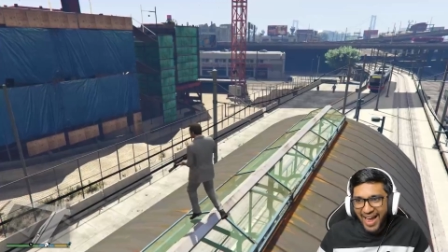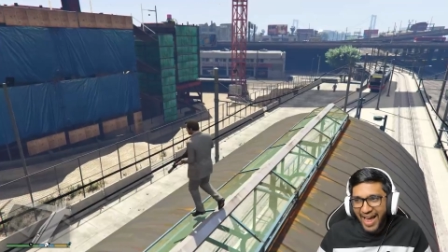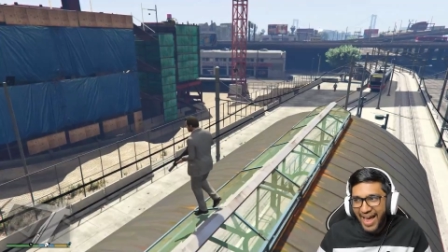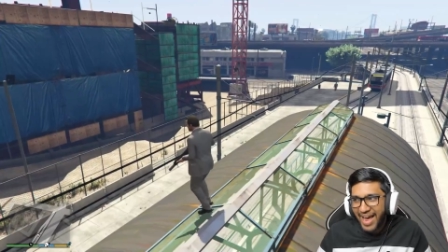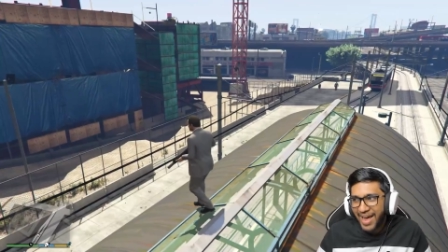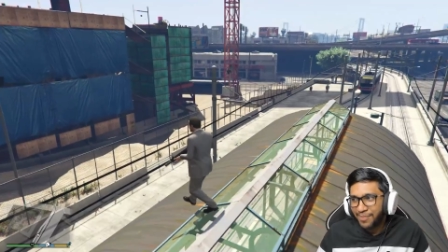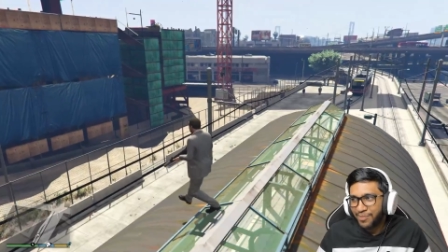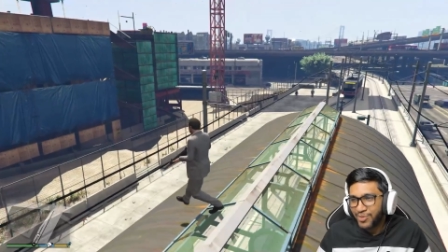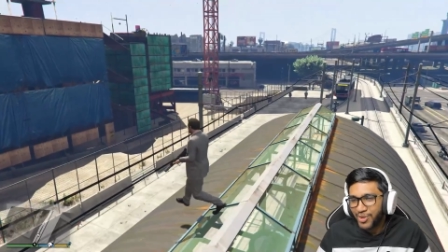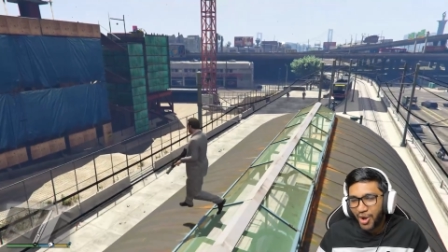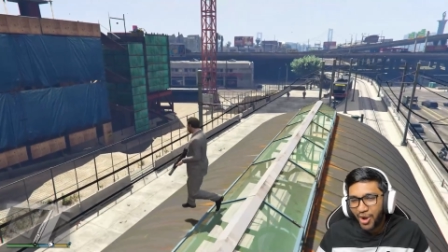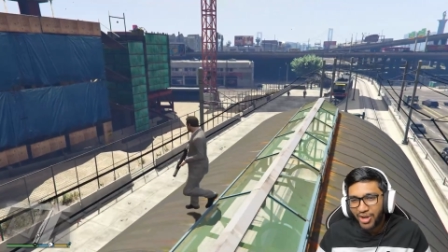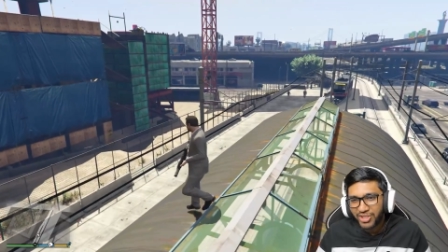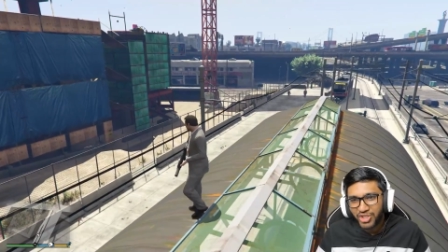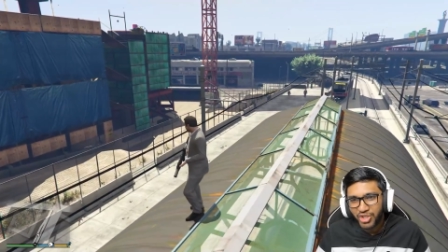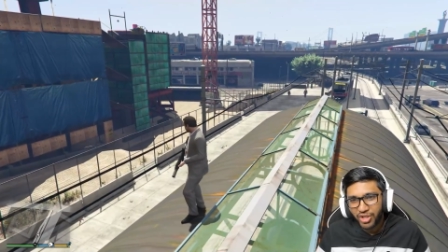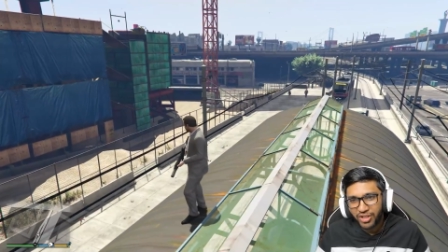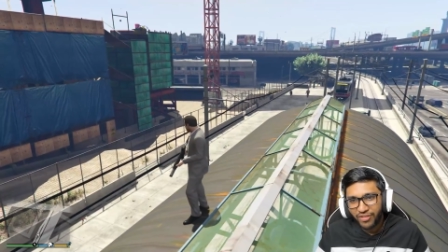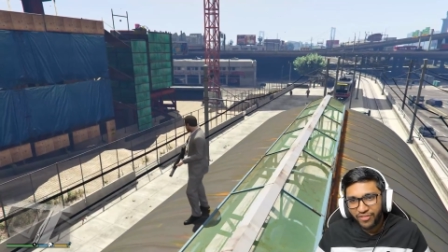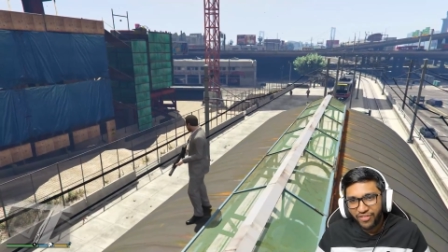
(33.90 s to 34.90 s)
I am not
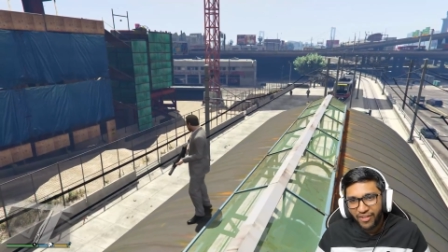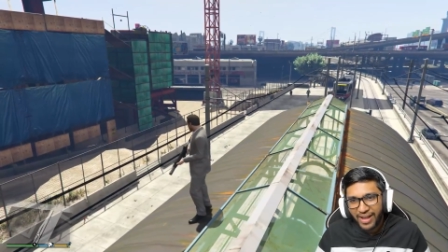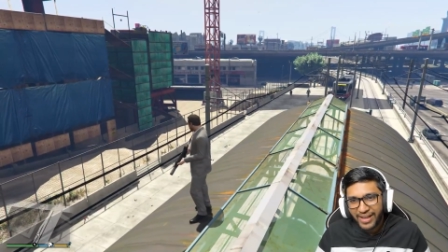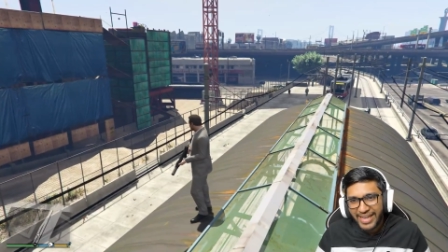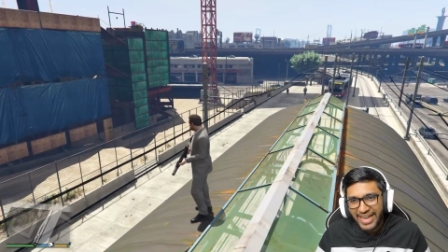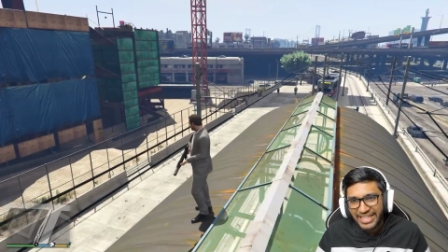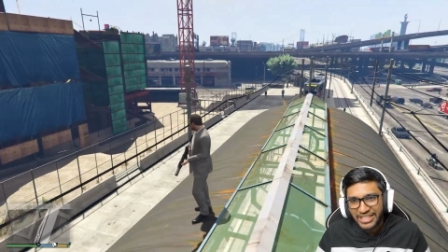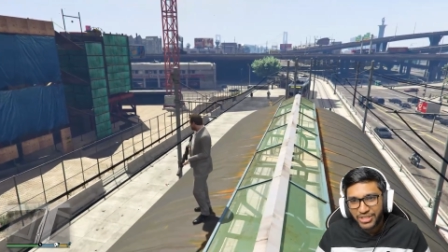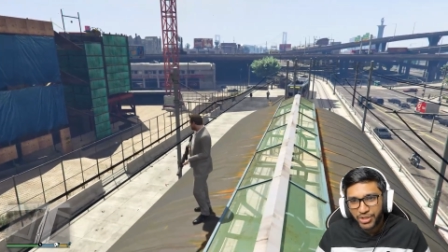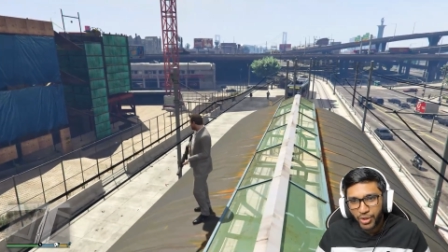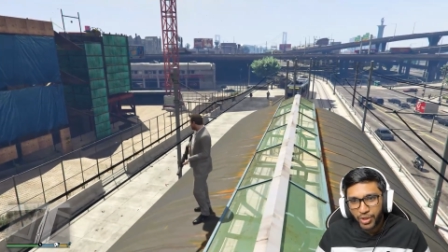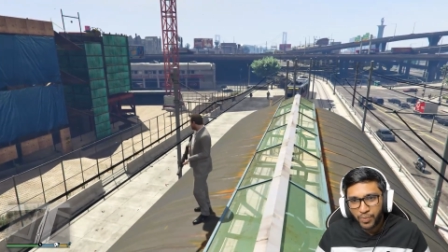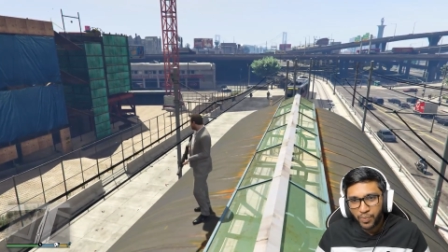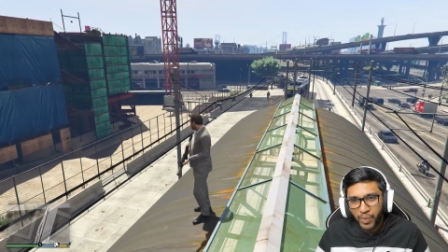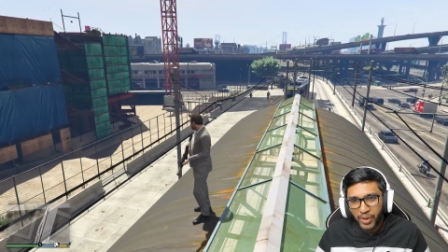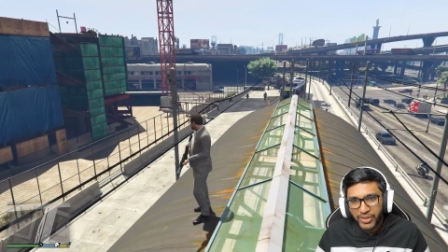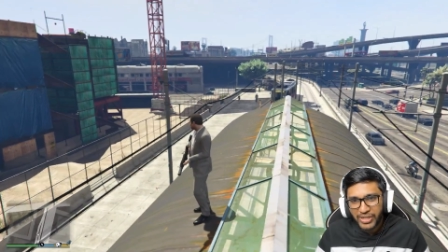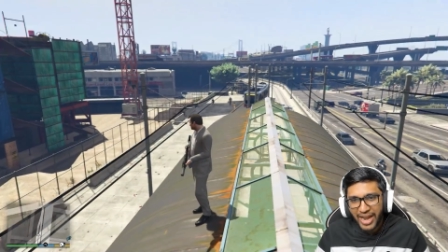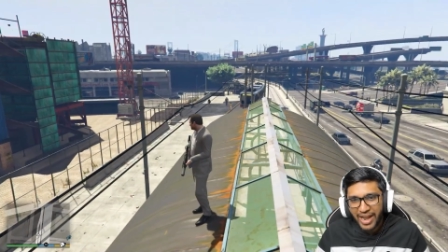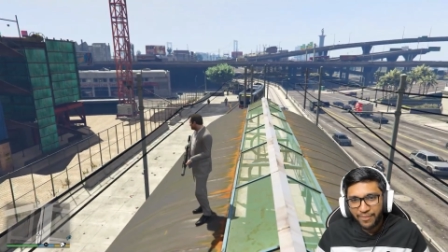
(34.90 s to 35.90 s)
sure if I can do it,
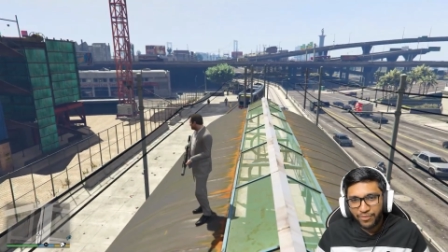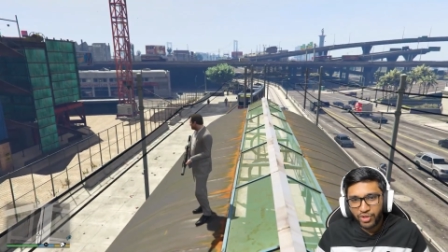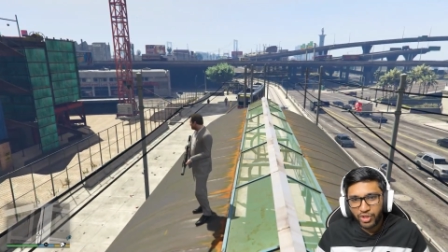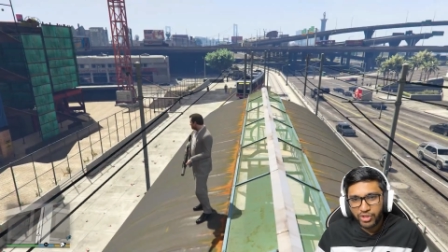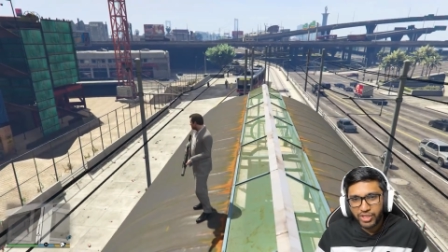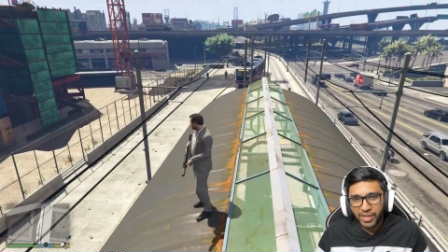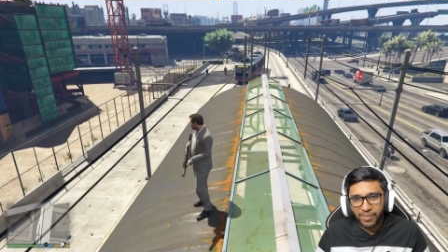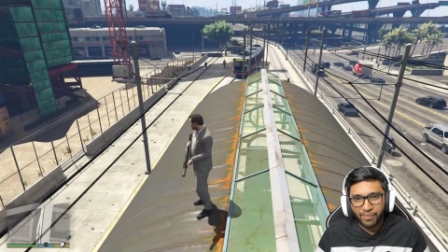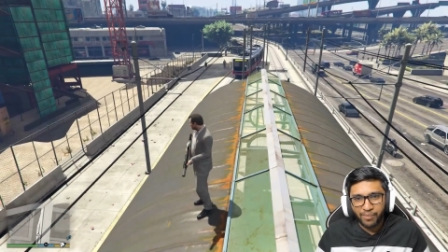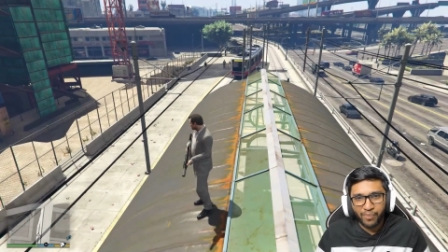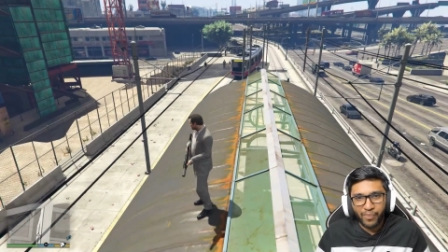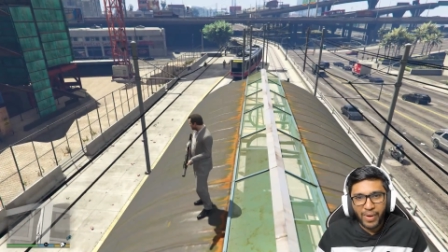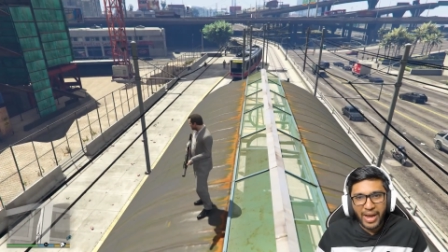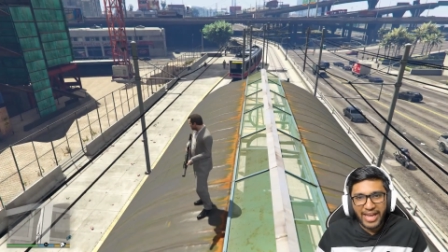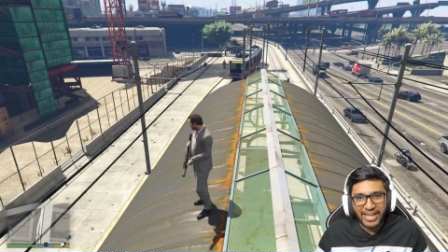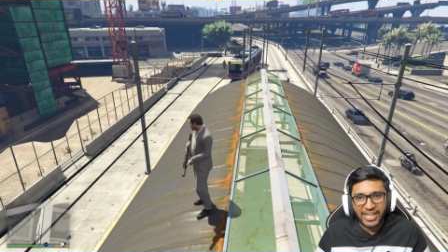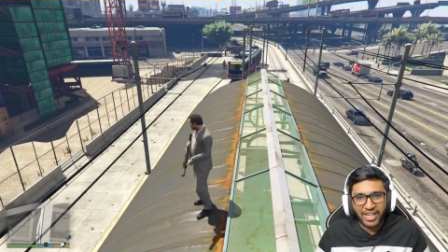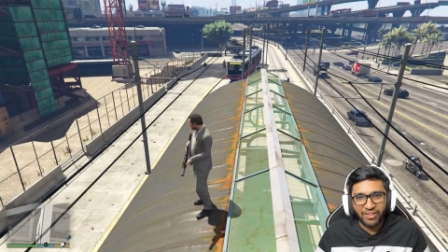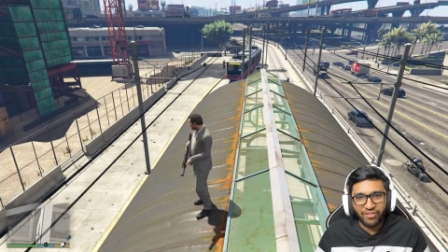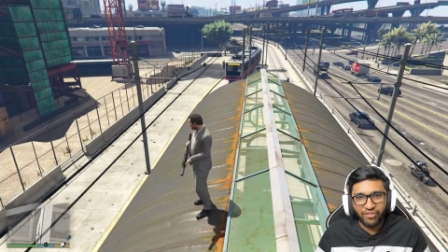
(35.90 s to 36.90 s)
but I'm using
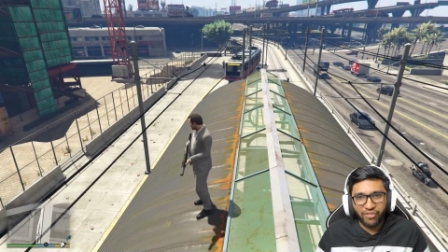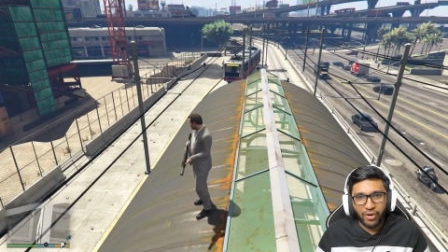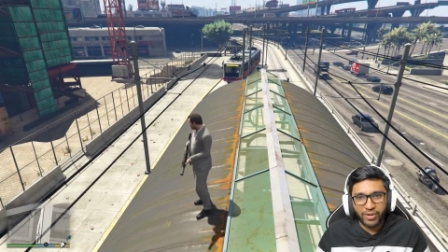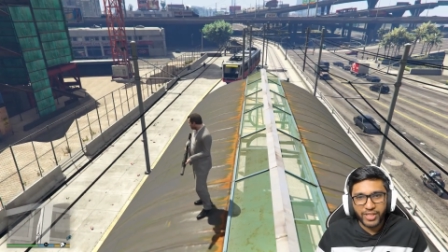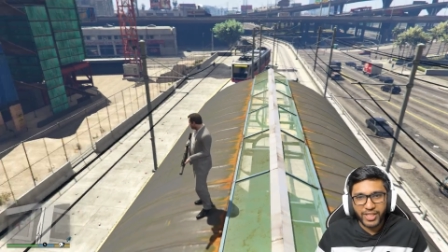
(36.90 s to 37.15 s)
Michael for